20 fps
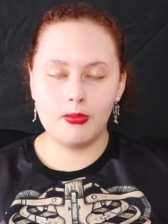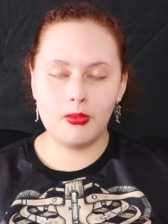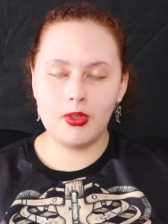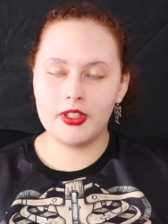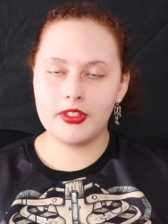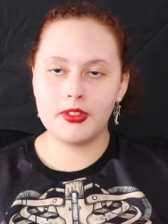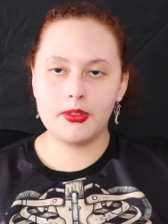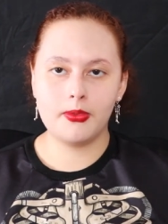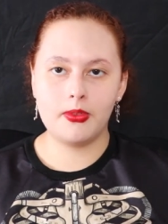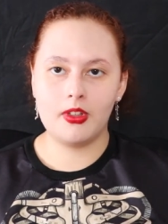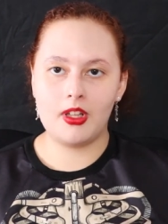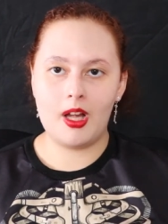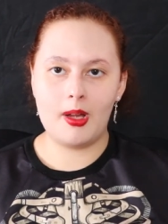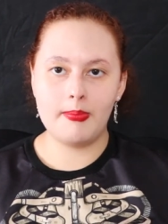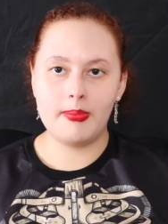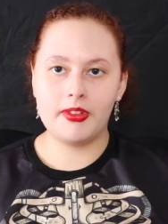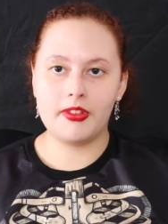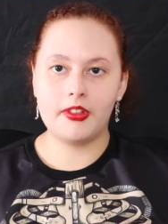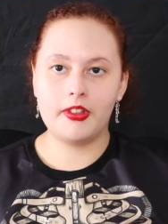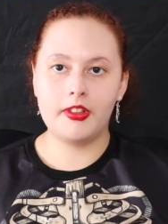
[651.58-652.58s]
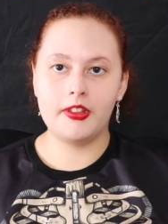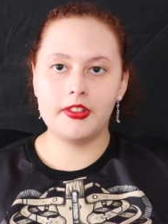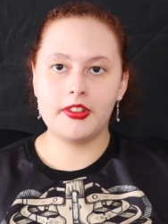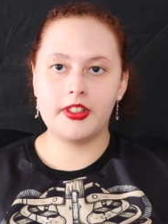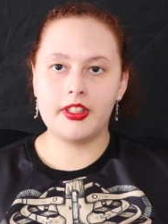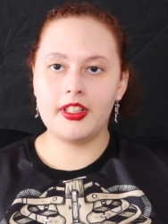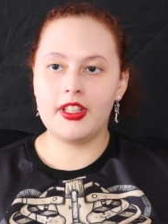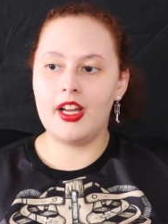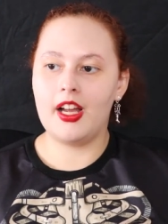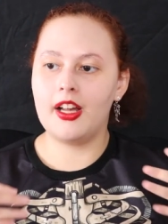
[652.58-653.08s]
wonderful episodes
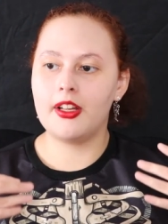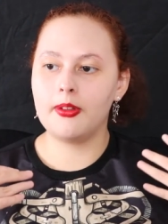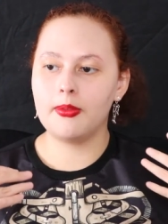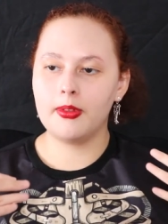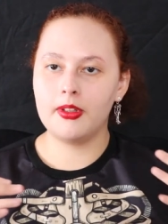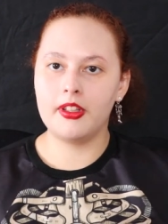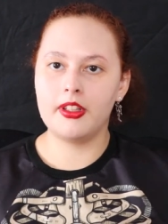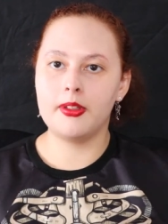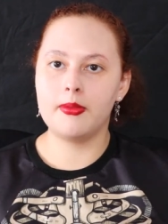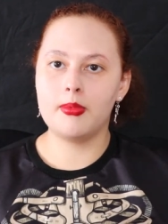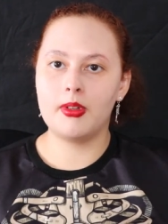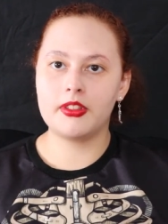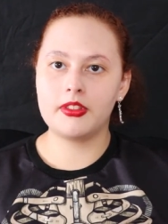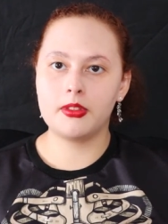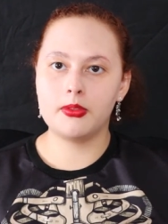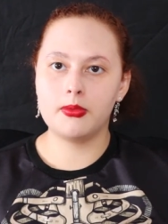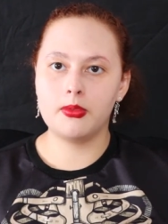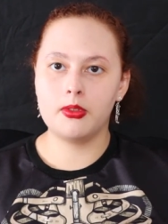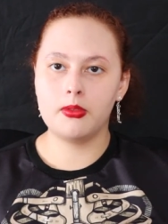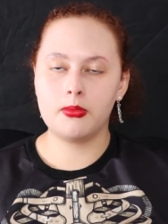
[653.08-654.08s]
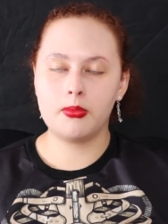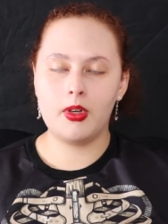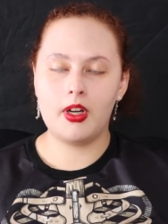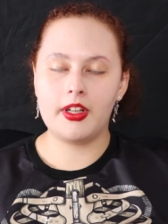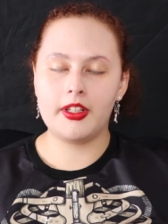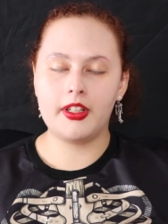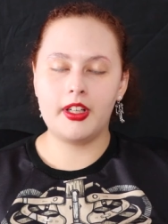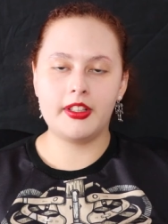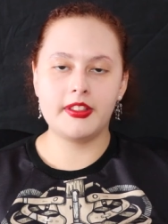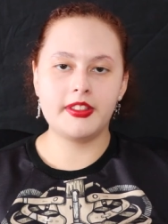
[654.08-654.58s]
and it had a really wonderful
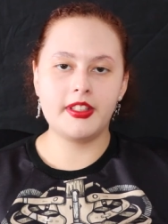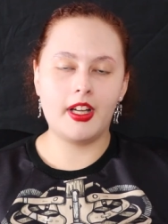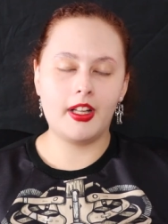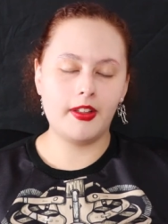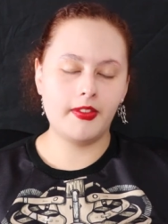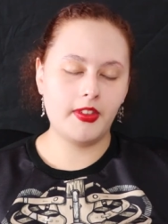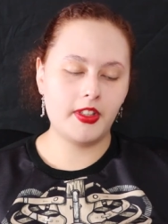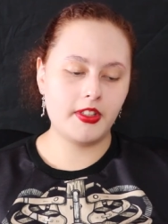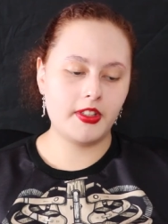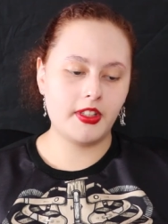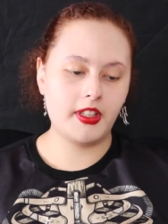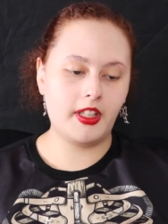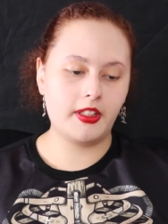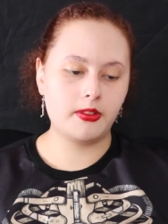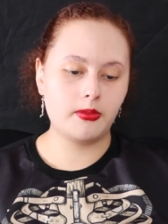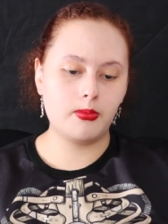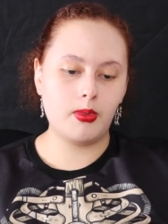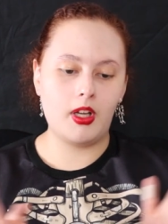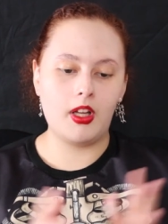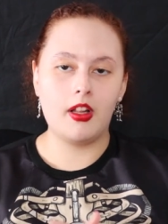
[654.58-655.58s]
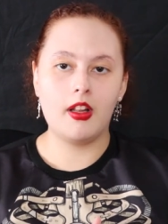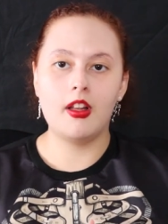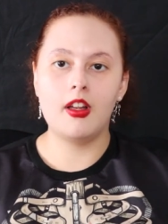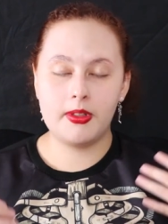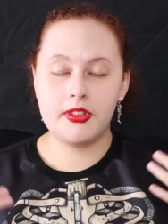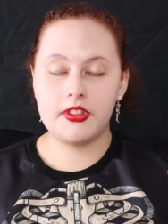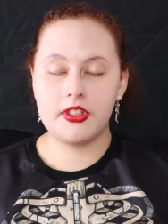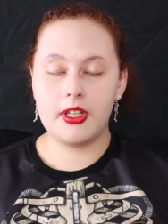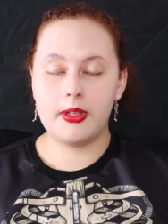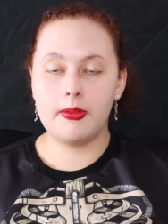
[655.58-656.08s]
run on television as well. I
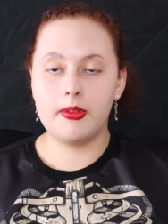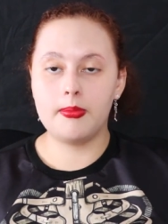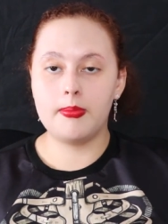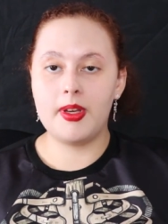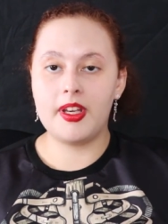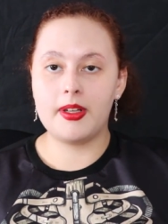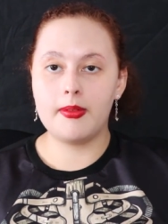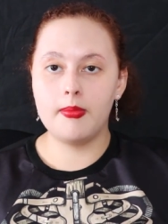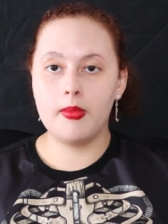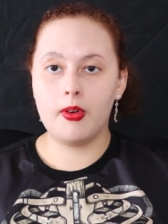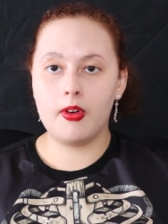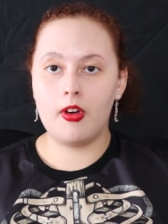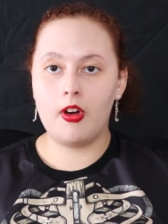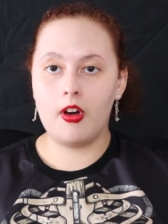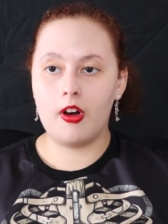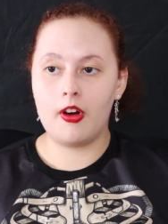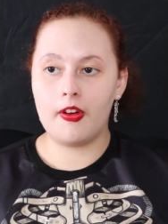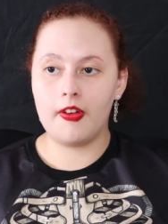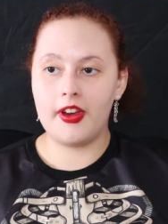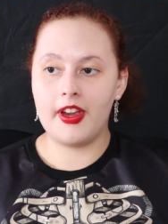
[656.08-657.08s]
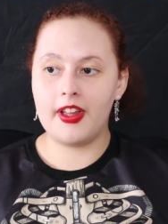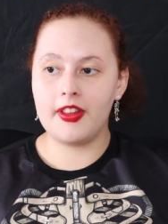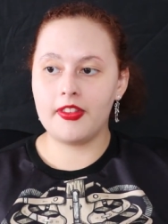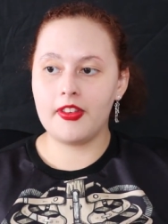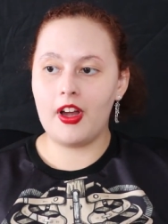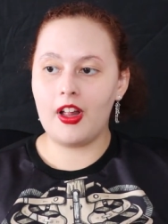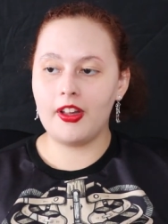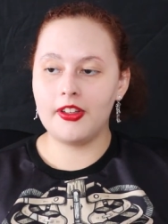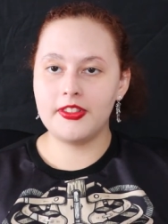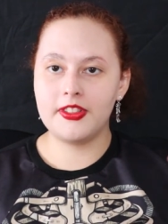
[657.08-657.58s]
wish they would make more horror
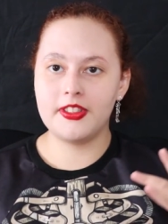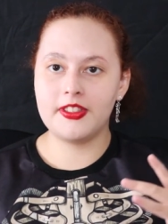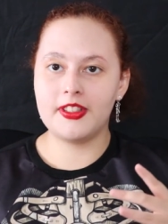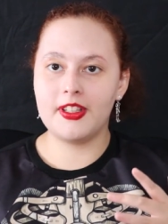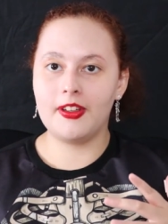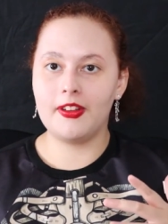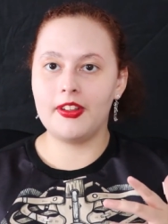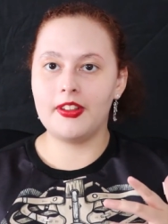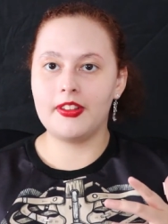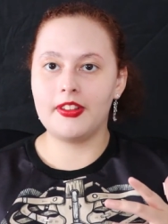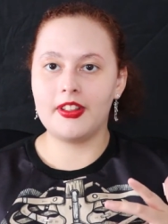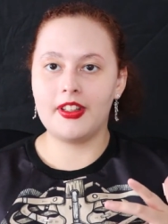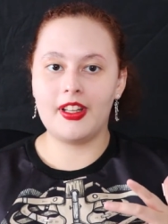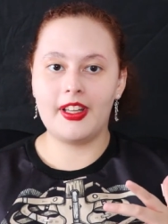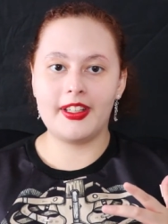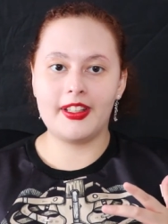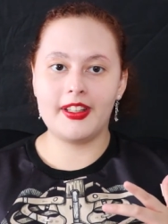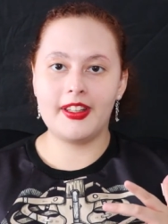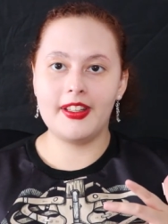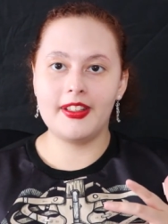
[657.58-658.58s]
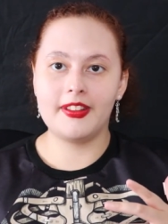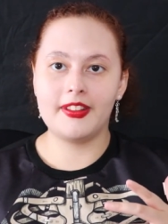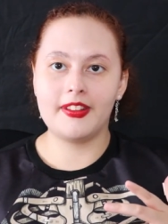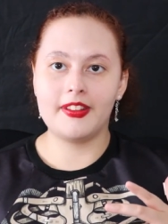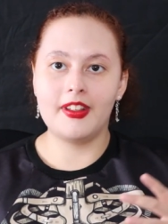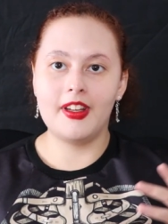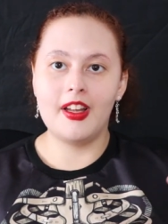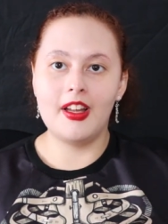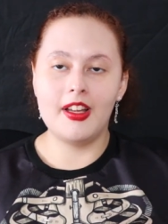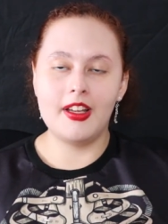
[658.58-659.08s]
anthology series like this
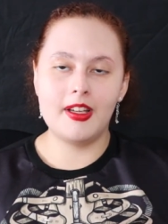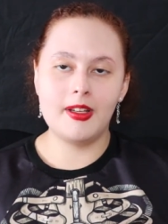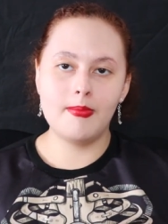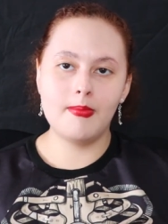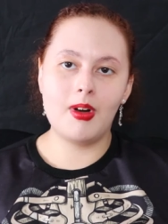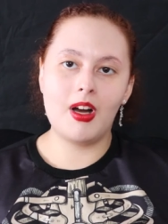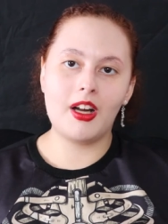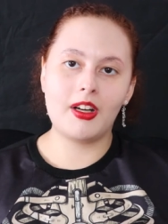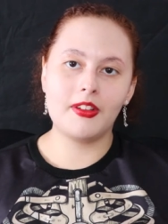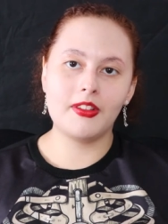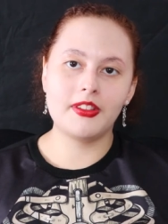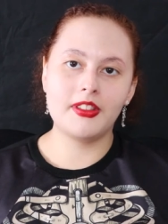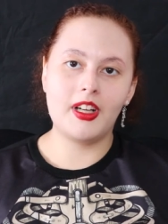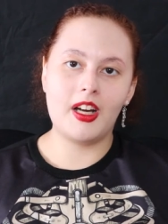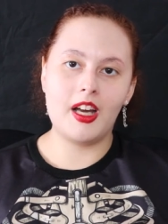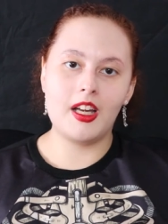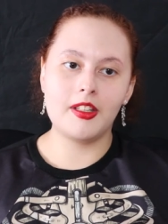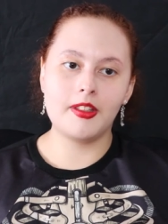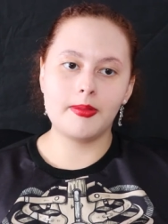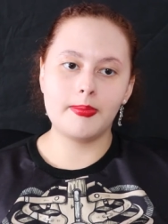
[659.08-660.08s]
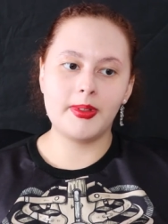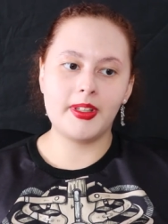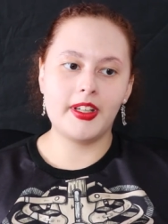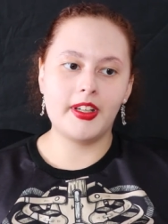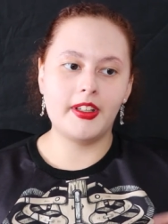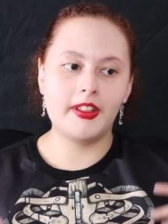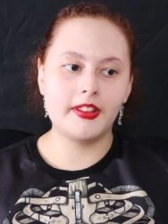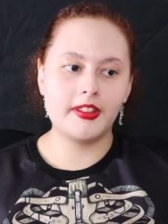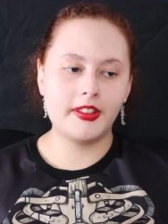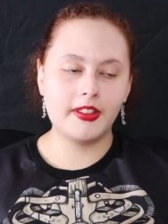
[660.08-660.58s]
in modern times
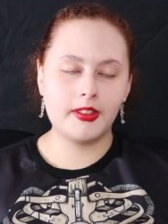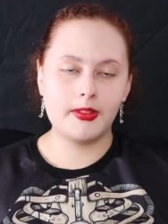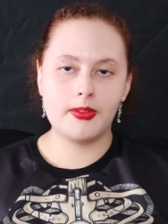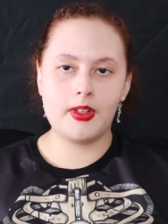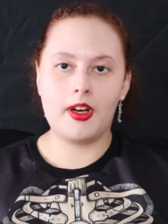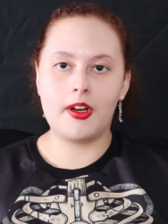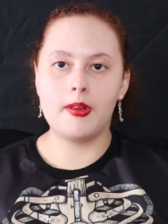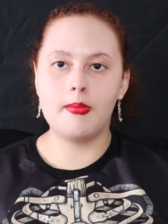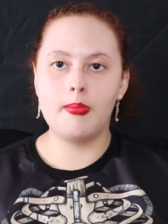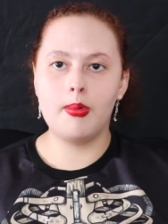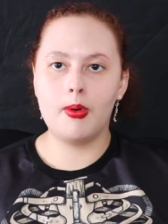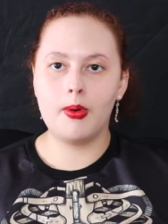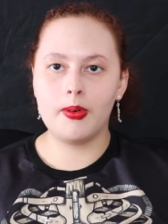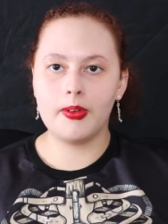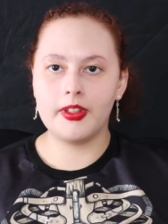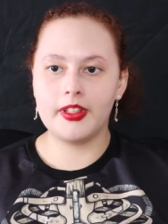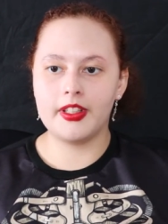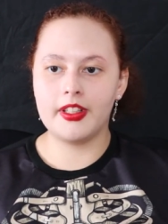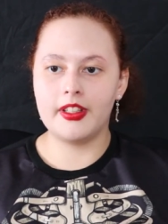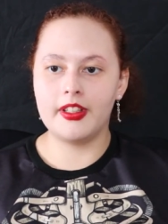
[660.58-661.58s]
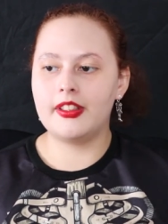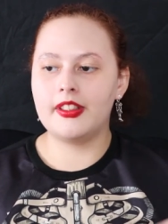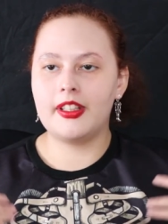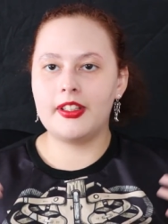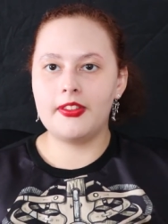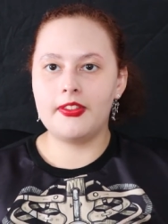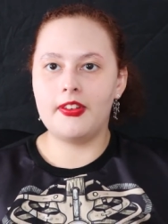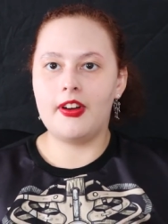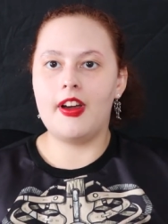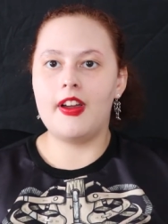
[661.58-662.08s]
because it's very boring, and
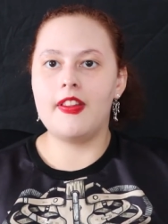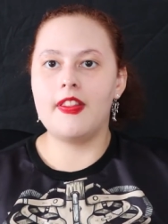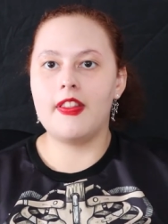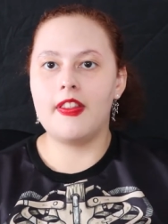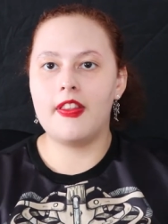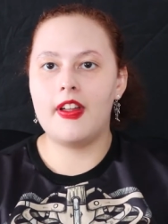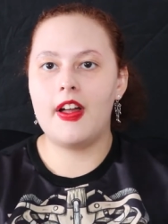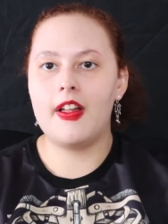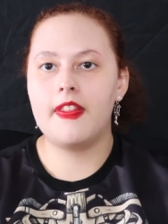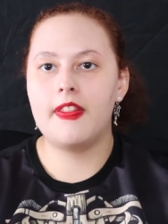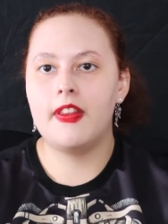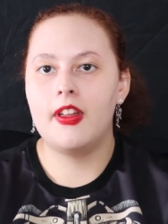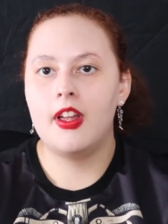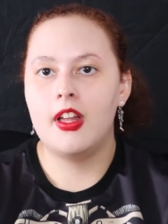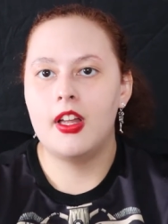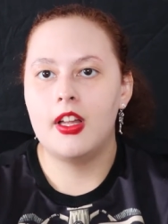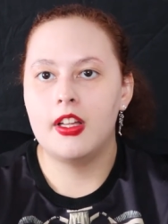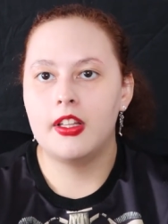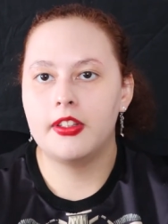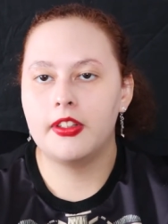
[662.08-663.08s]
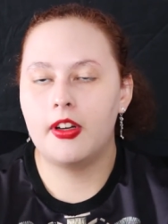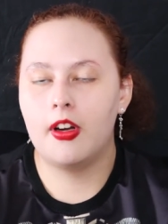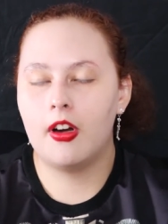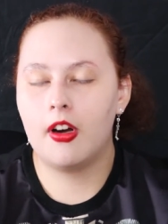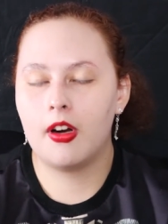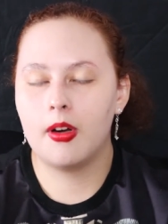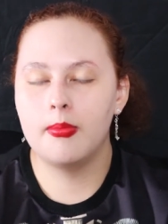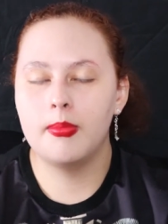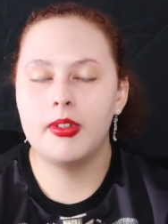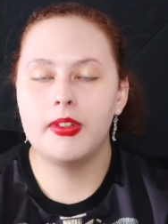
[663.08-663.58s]
I find that the
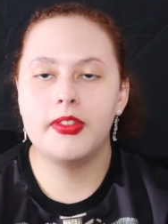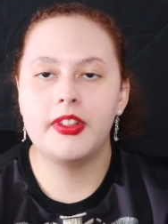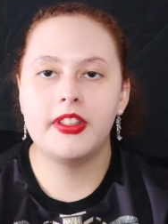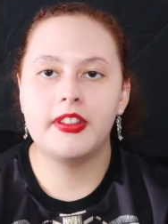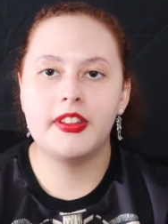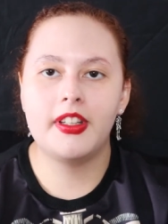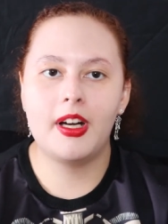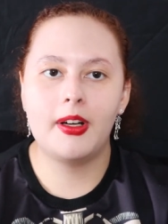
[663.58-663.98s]
horror movies